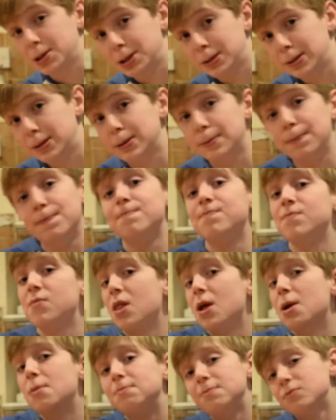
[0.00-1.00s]
cheese,
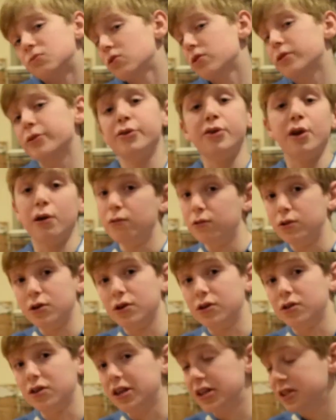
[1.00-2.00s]
don't
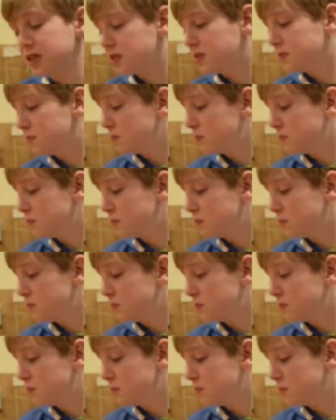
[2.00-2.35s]
cook these